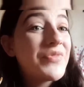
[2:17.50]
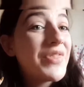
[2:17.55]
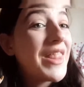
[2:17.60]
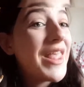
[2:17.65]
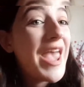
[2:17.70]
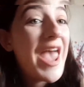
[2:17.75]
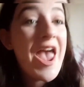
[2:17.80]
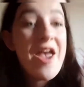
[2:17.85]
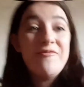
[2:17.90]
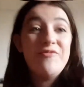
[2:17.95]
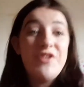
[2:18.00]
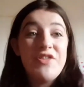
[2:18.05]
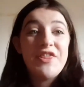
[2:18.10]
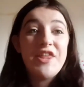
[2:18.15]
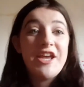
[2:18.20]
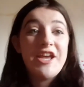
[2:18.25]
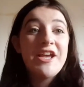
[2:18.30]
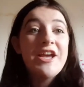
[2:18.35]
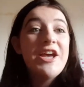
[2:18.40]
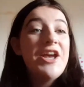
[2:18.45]
everything.
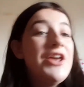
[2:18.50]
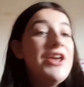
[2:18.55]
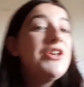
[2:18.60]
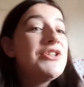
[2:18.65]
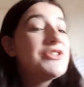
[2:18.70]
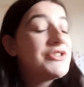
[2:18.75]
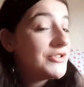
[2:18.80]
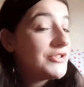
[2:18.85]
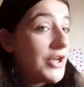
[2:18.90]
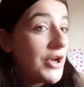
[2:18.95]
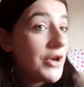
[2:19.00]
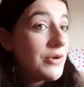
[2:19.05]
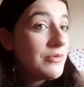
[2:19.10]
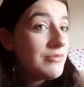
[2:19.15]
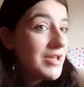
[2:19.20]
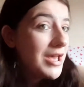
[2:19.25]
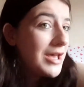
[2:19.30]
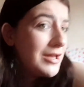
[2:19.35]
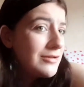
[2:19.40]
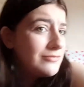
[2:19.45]
So
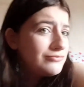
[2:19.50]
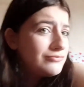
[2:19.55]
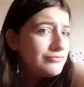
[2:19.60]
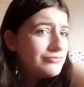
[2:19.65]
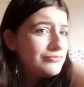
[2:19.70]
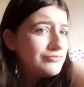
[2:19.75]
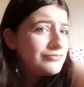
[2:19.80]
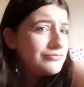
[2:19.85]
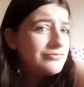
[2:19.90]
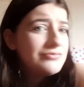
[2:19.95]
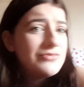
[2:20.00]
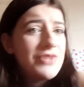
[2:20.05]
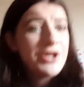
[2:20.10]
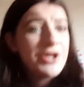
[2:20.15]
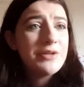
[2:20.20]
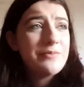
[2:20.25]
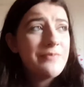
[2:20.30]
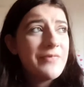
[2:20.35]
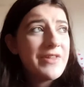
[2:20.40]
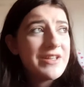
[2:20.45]
yeah,
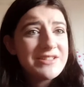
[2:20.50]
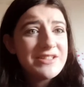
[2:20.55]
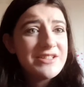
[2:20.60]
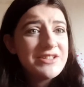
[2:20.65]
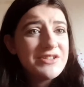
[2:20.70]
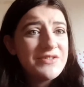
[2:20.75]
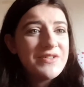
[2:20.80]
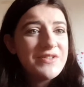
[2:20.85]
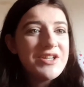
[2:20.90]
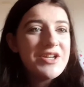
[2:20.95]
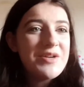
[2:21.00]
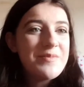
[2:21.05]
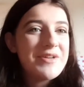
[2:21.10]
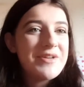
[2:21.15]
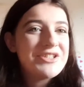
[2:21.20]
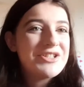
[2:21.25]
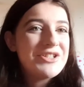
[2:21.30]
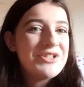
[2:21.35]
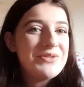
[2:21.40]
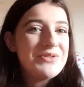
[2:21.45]
that's in this video. Make sure
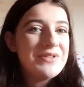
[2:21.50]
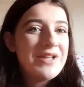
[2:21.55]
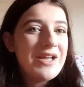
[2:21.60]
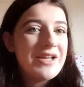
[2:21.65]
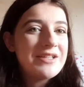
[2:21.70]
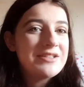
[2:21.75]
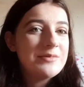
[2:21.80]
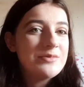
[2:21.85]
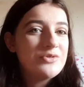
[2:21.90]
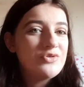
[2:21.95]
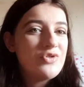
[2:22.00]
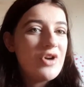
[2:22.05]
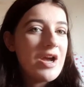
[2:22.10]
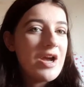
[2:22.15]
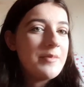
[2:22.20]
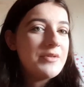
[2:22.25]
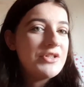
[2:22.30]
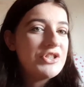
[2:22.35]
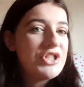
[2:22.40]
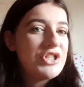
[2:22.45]
you like, subscribe,
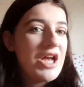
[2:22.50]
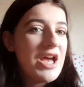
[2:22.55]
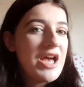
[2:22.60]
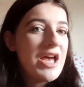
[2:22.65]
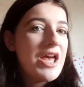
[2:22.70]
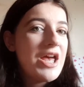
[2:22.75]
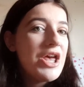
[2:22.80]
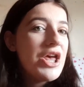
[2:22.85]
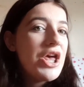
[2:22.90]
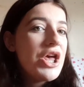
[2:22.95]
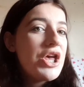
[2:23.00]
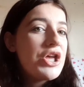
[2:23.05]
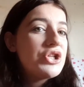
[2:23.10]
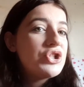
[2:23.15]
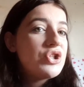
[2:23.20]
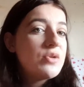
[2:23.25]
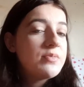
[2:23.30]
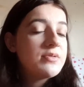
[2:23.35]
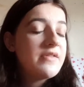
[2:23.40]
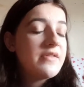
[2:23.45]
share, turn
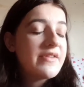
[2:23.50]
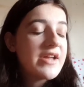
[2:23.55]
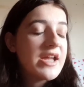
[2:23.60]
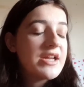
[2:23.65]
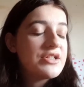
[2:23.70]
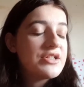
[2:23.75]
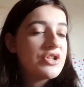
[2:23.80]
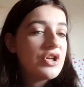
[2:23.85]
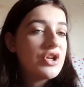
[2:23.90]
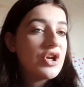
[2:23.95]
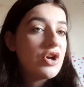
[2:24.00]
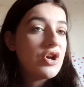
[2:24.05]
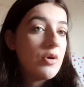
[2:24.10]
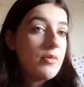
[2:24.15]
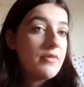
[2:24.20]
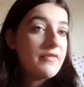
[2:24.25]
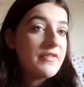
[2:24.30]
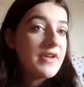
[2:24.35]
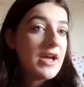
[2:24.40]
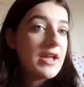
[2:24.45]
notifications on, and comment
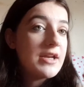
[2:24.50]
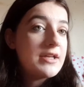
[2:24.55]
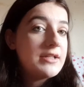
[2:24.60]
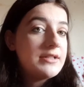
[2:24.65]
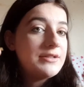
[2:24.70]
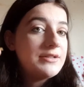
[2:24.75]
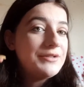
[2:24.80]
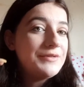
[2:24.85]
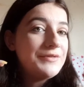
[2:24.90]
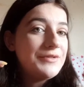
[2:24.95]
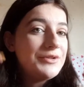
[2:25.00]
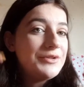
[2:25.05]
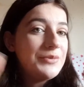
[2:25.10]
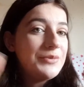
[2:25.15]
if you can. Love you.